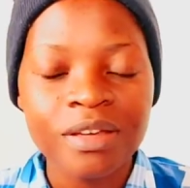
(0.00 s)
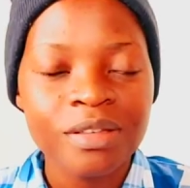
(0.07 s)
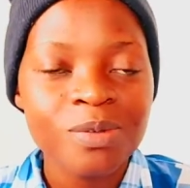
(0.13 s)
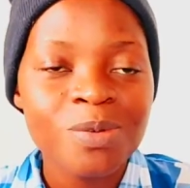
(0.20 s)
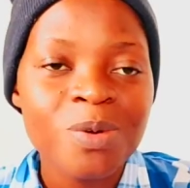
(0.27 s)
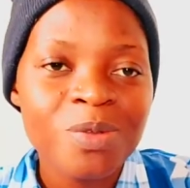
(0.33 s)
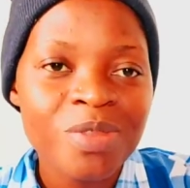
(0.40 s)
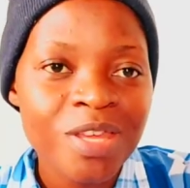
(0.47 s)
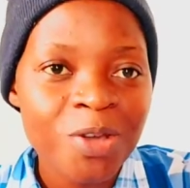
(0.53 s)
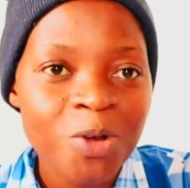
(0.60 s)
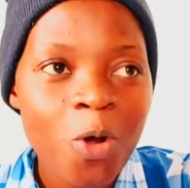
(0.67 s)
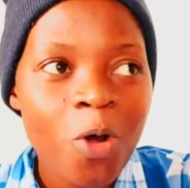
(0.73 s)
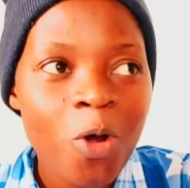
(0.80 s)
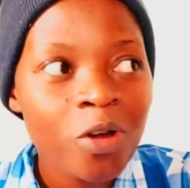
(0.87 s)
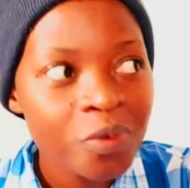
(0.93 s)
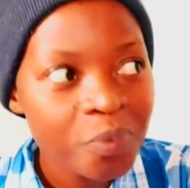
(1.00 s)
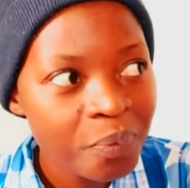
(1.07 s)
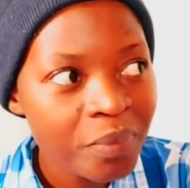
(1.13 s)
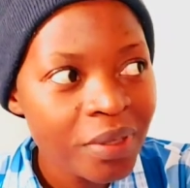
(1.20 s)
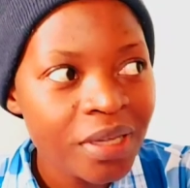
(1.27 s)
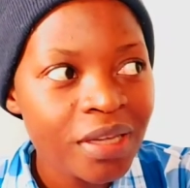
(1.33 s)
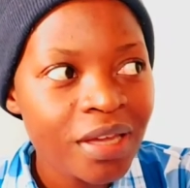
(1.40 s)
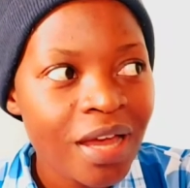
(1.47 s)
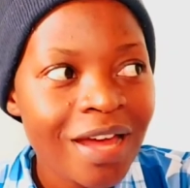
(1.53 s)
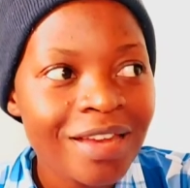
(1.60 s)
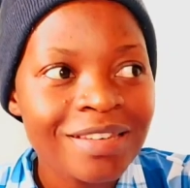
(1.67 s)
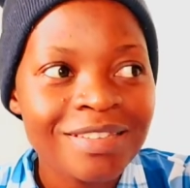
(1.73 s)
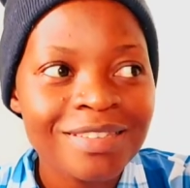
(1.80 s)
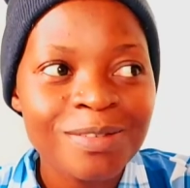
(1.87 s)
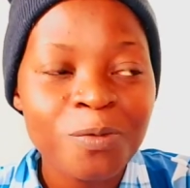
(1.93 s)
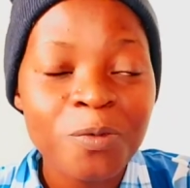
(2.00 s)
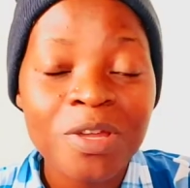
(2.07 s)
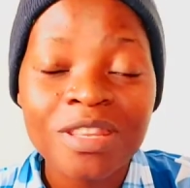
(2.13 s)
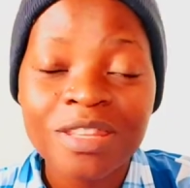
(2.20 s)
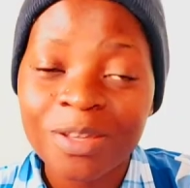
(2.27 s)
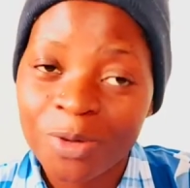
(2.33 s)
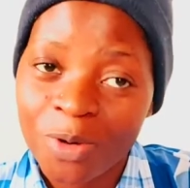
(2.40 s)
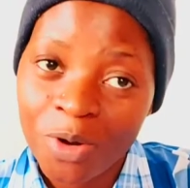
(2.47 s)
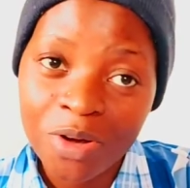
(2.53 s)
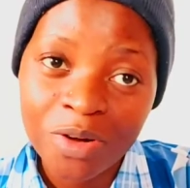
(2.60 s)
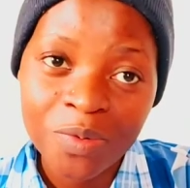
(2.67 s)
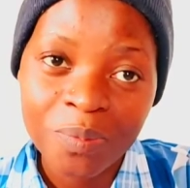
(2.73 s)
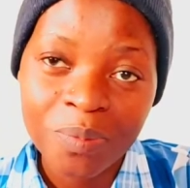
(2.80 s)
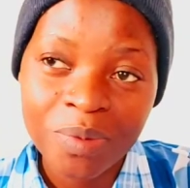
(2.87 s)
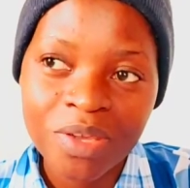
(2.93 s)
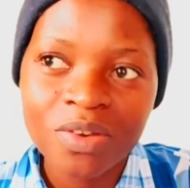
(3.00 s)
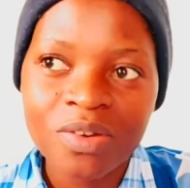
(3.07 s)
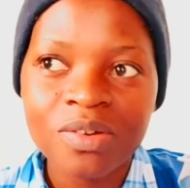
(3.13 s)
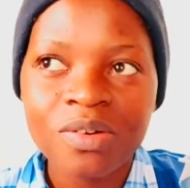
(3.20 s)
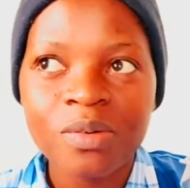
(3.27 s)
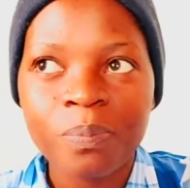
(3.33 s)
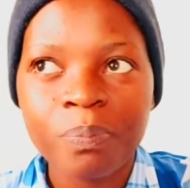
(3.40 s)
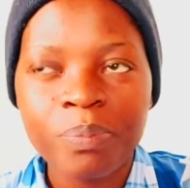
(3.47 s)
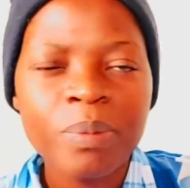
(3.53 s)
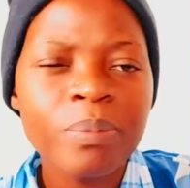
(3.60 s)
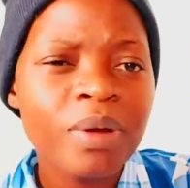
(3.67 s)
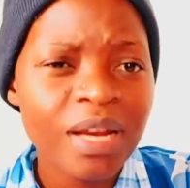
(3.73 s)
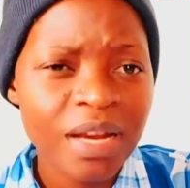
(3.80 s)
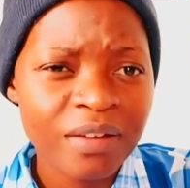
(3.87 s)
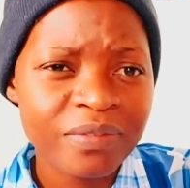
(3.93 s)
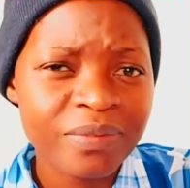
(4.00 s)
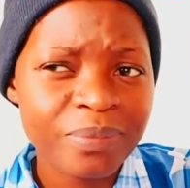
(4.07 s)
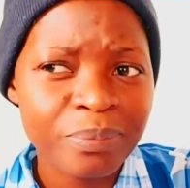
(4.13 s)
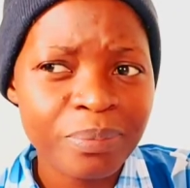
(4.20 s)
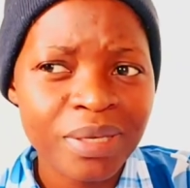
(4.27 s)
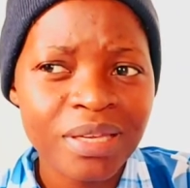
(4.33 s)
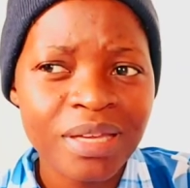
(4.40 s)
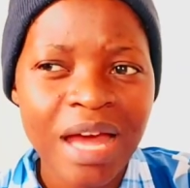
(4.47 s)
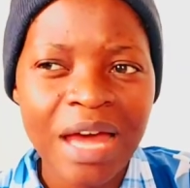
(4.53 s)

So they called me, and when they called me, you know, people loved me.